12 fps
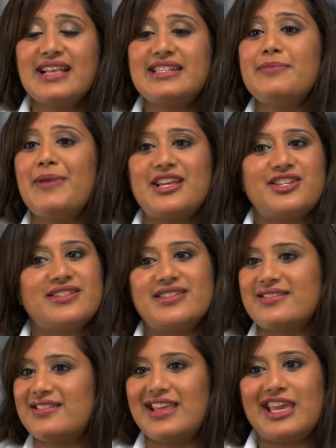I see
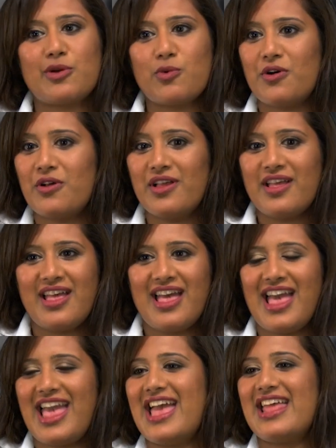patients as an equal,
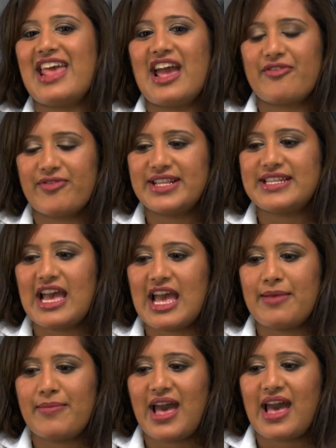and every
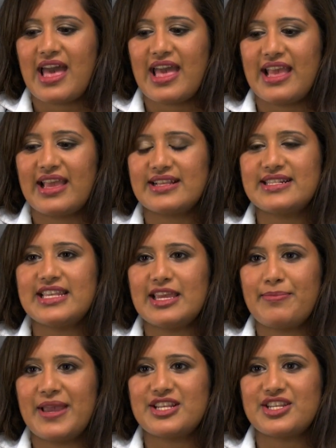time I
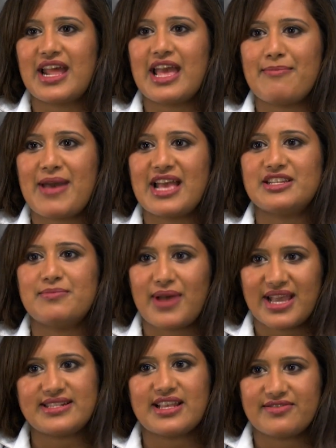see a patient, I imagine
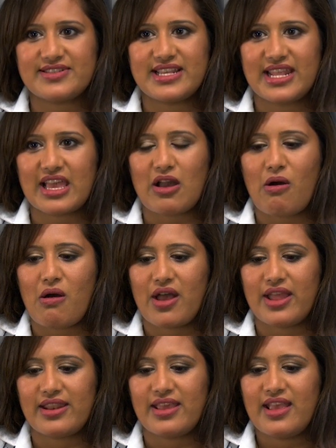myself sitting
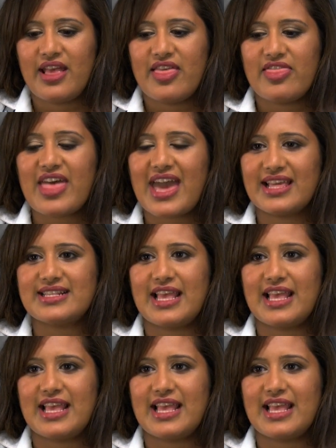on that